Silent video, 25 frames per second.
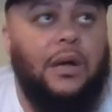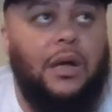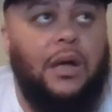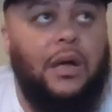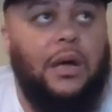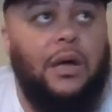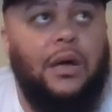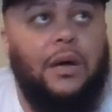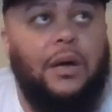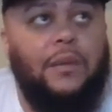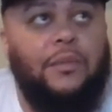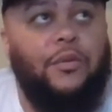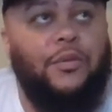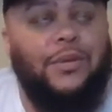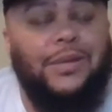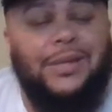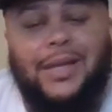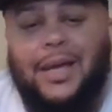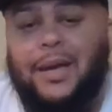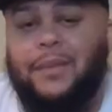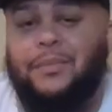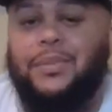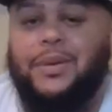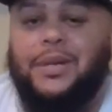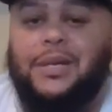But with
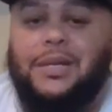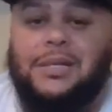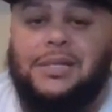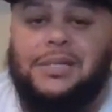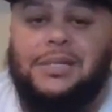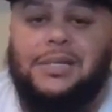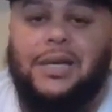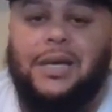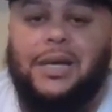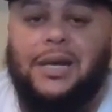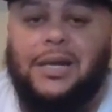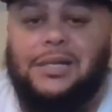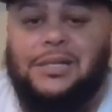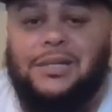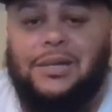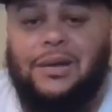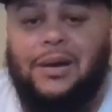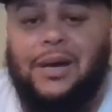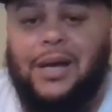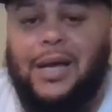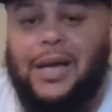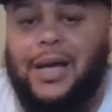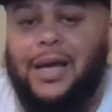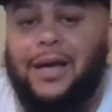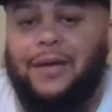that being said, that's
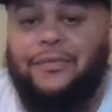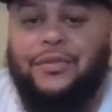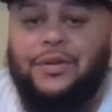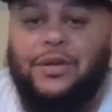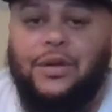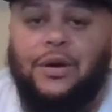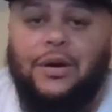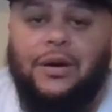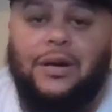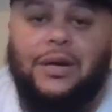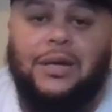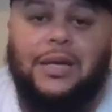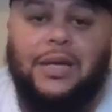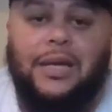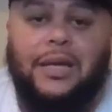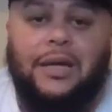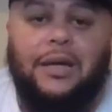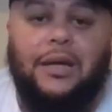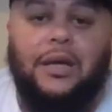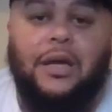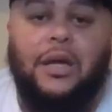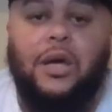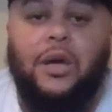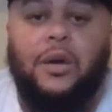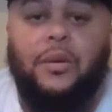all I got for y'all
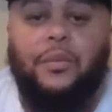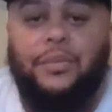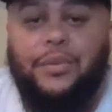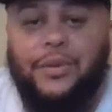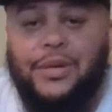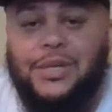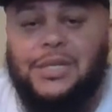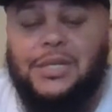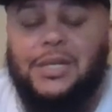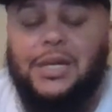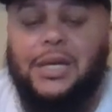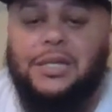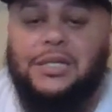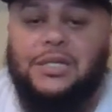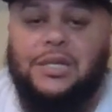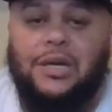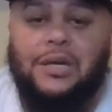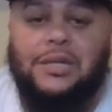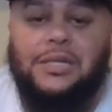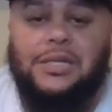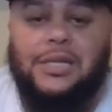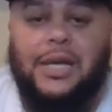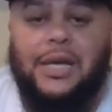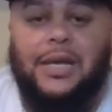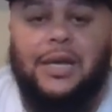today. Appreciate
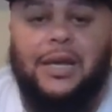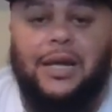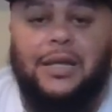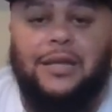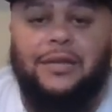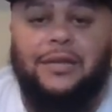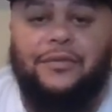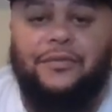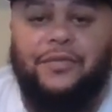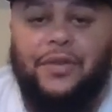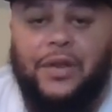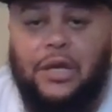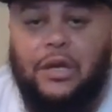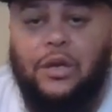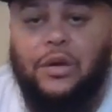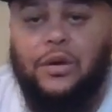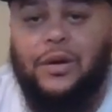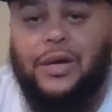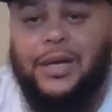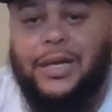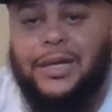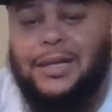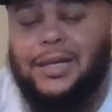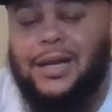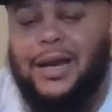y'all checking out the
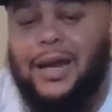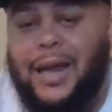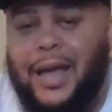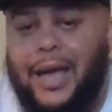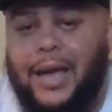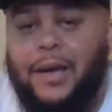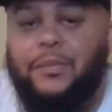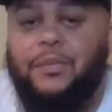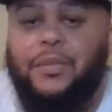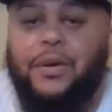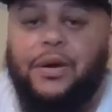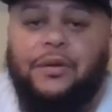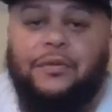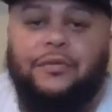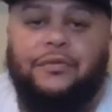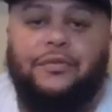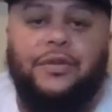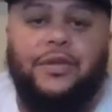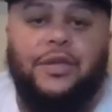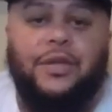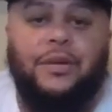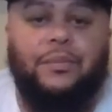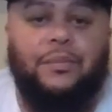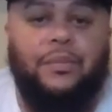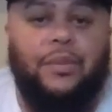video. Hit the like button
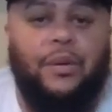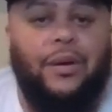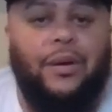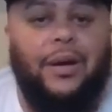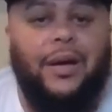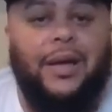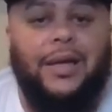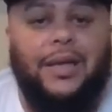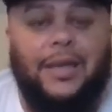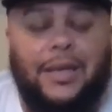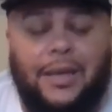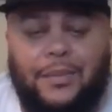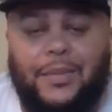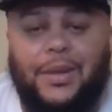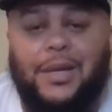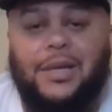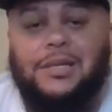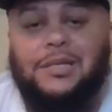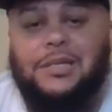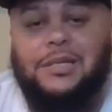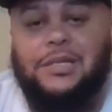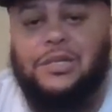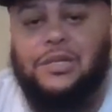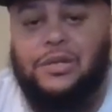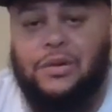for your boy. Give me
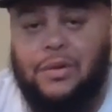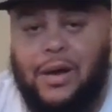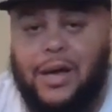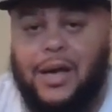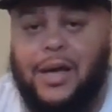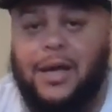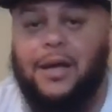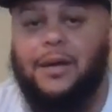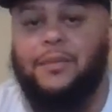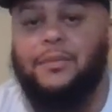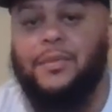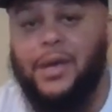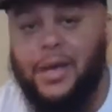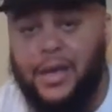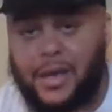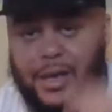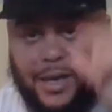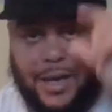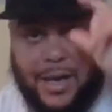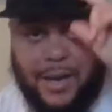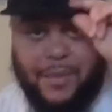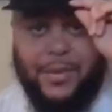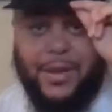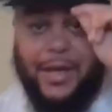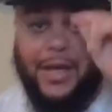a subscribe.
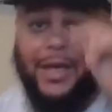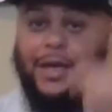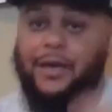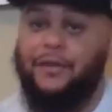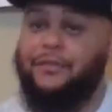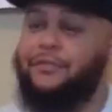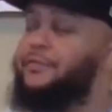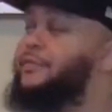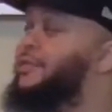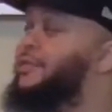I'm going to have